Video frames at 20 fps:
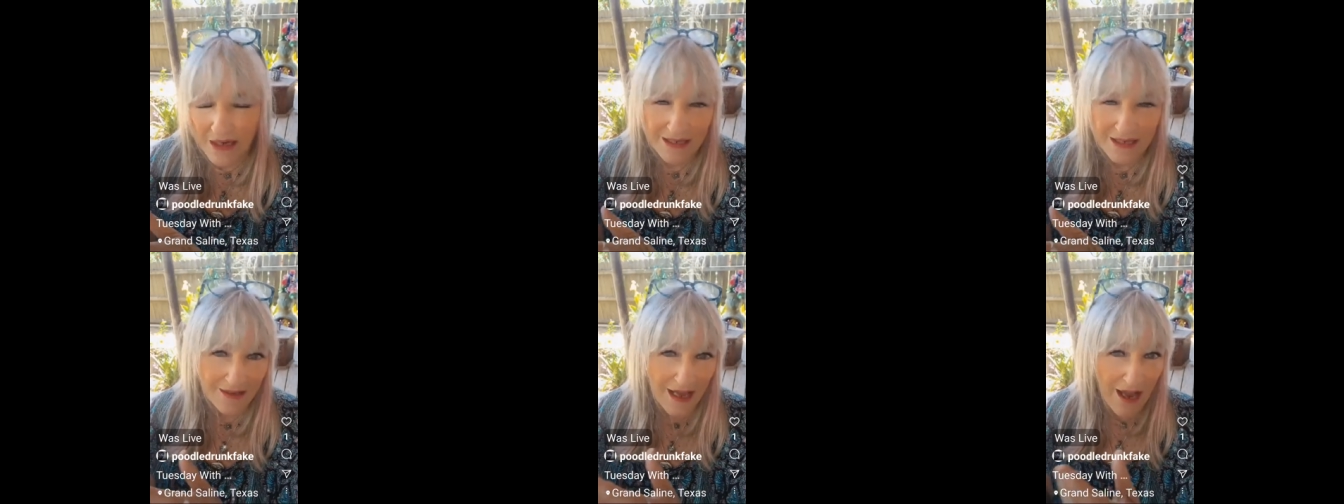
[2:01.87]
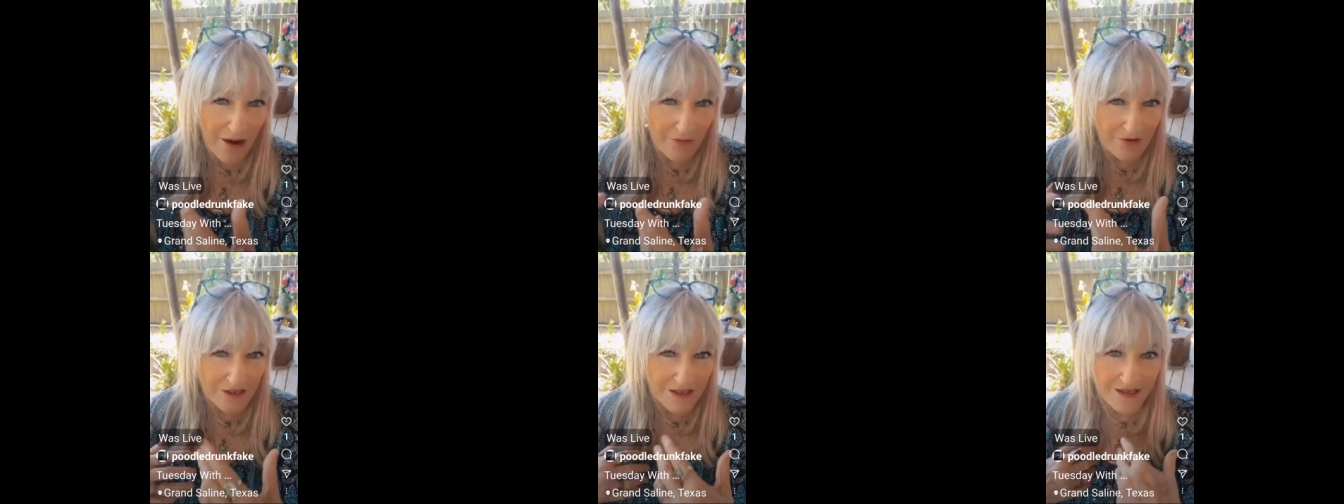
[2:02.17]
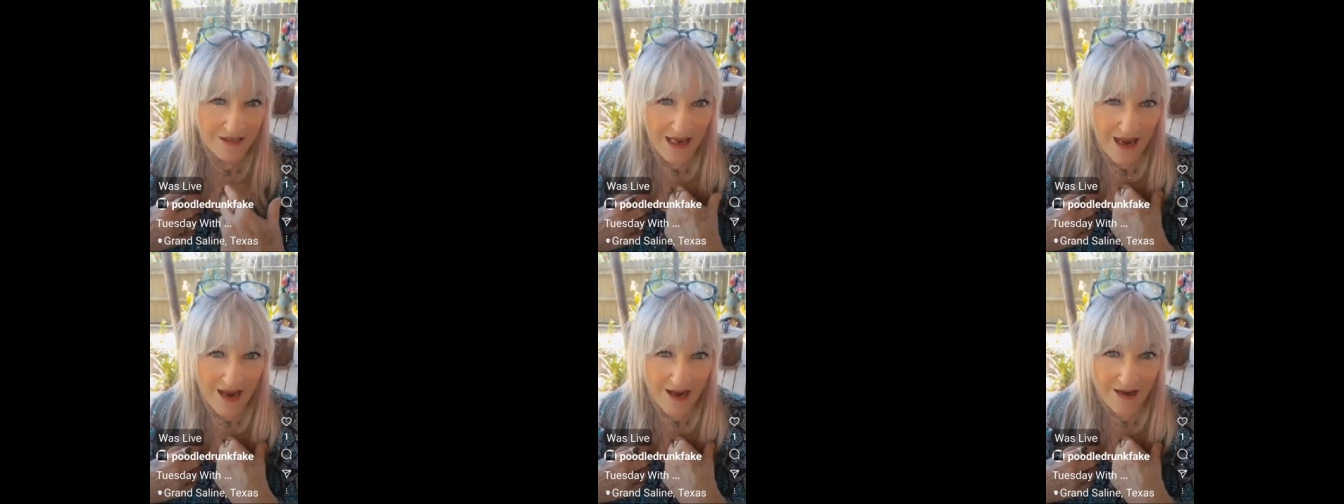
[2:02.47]
because I was
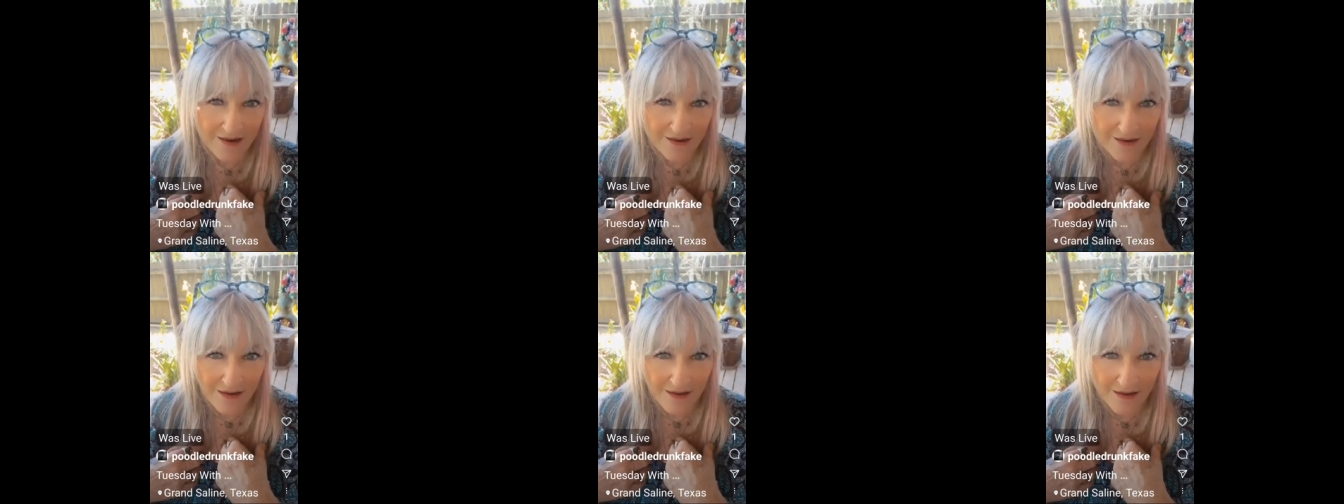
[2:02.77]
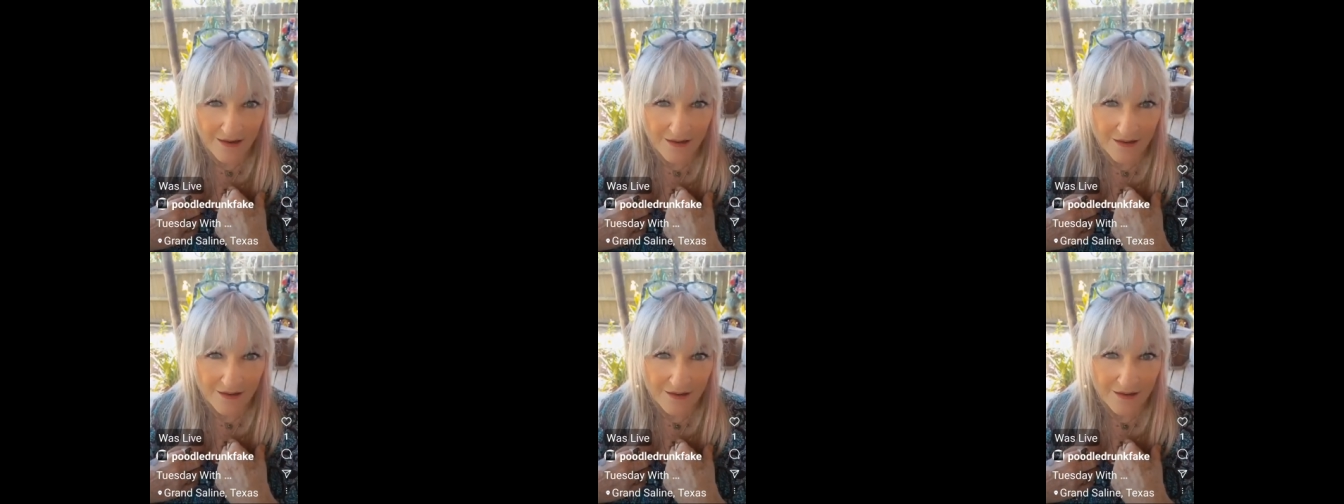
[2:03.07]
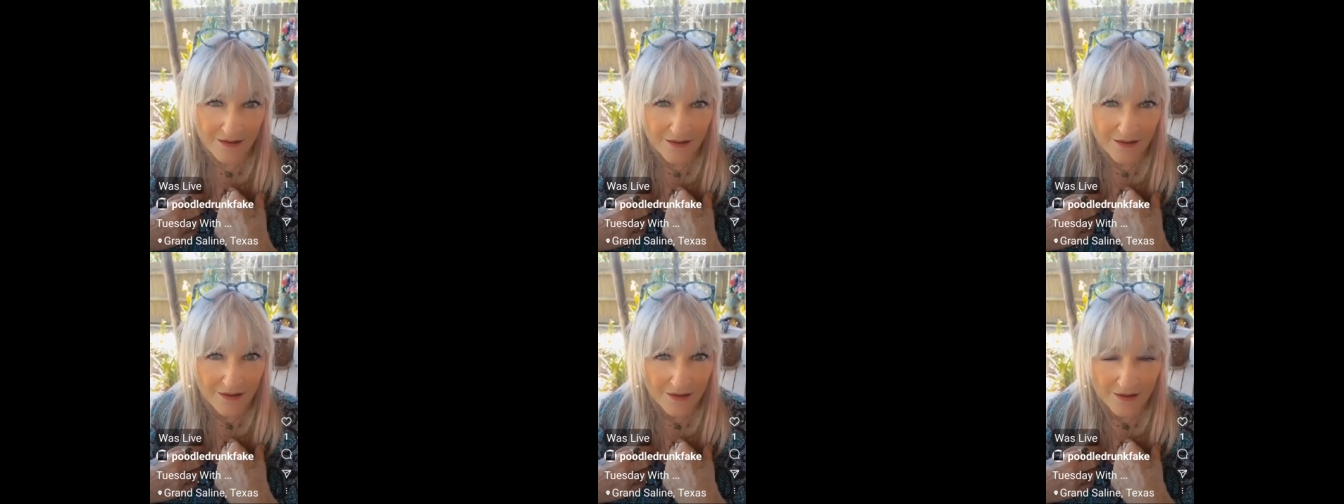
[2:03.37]
sent
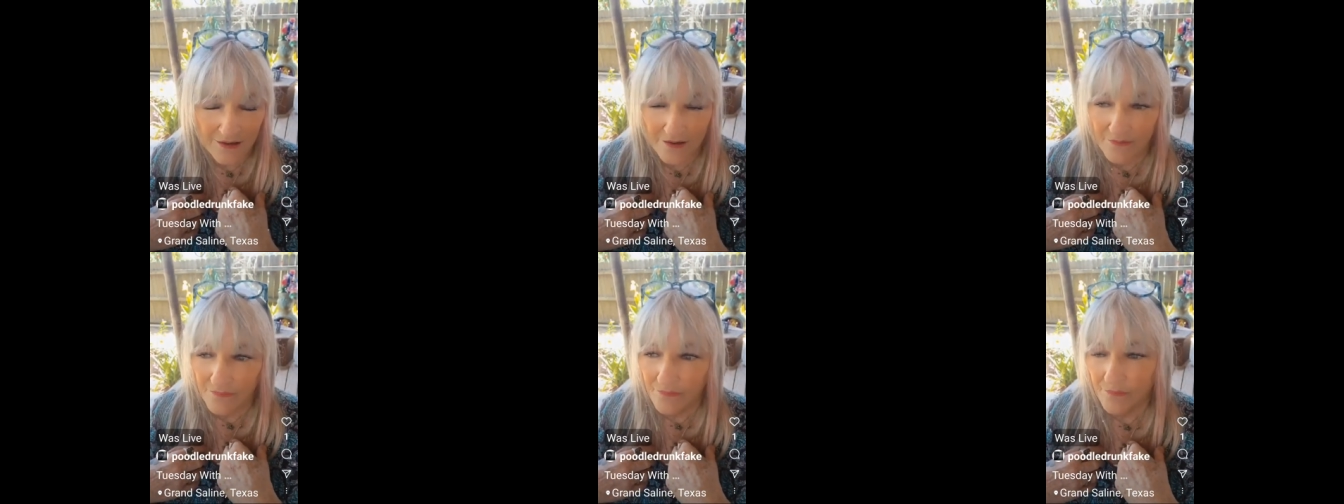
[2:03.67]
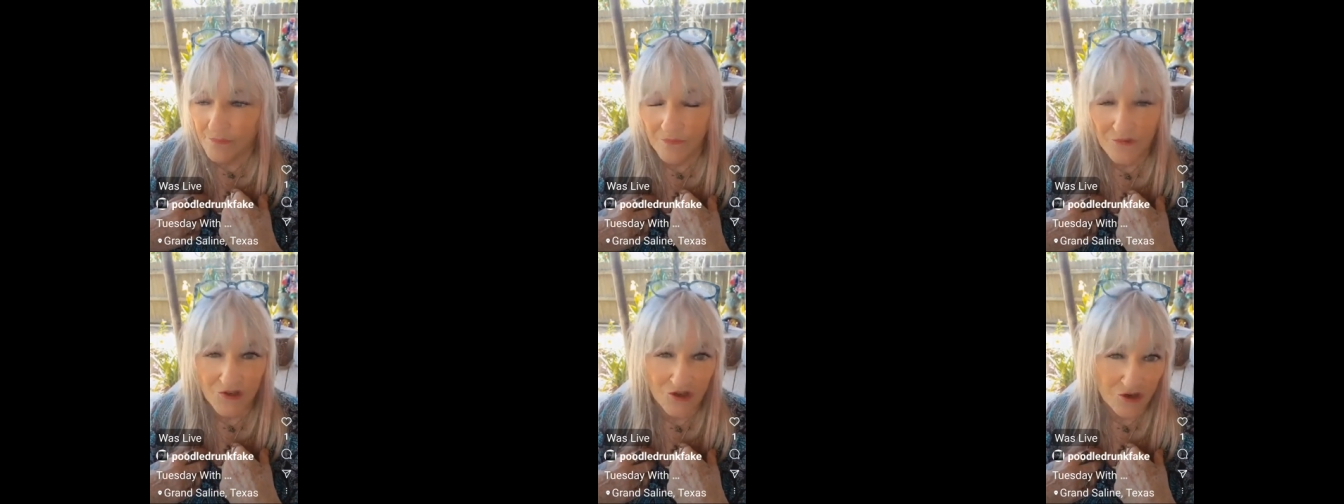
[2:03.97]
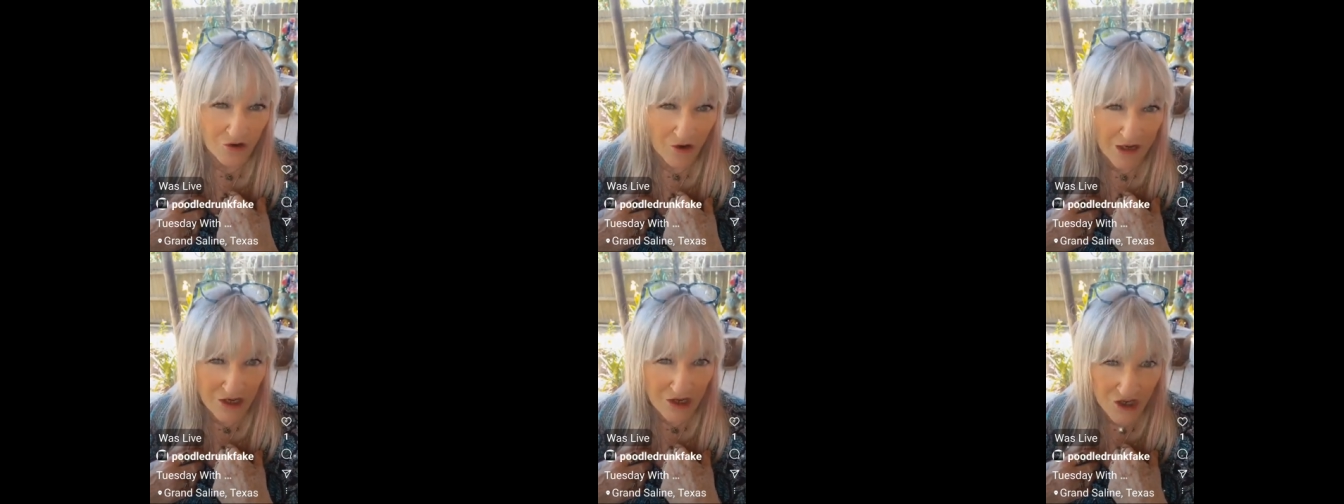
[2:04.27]

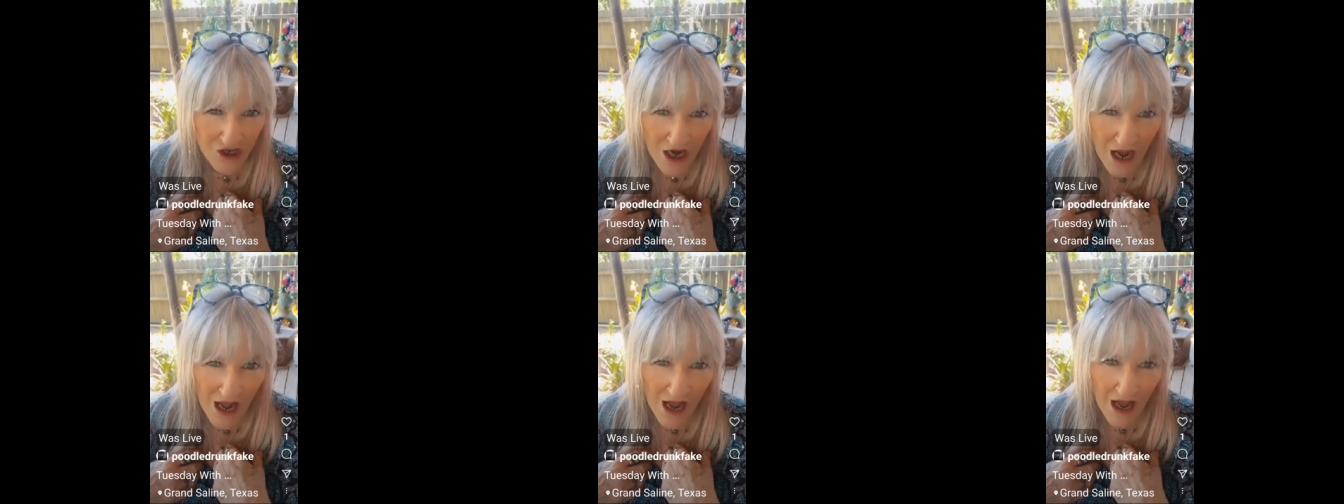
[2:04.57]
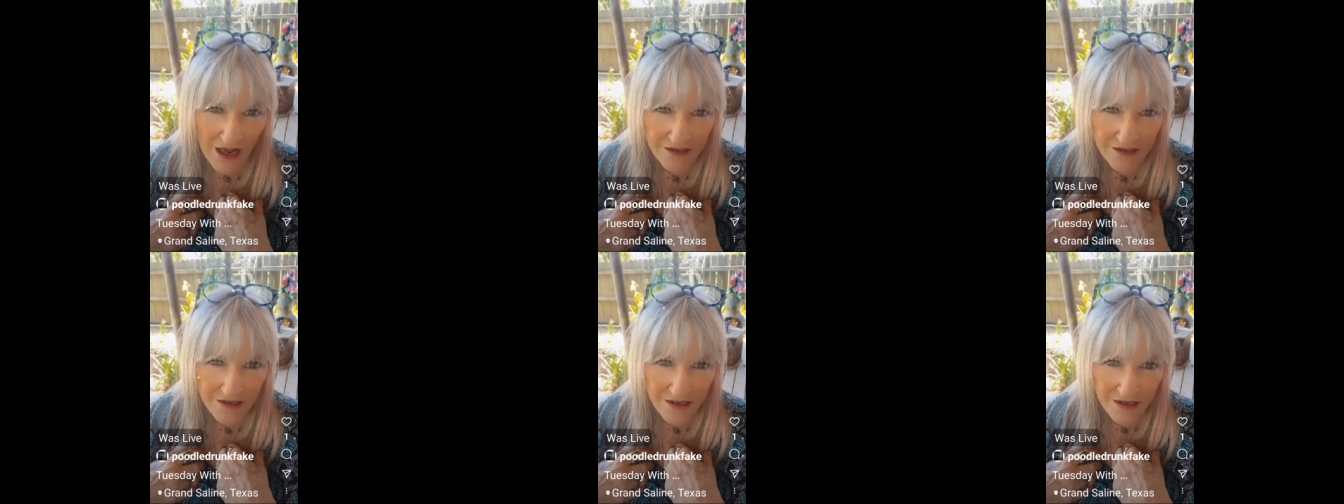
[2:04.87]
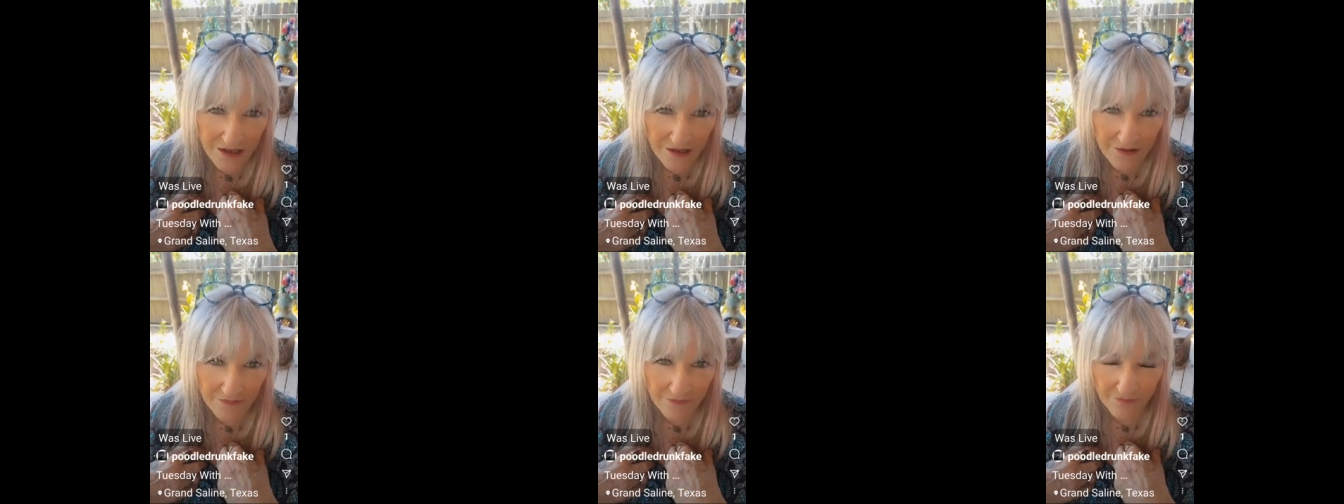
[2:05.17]
screenshots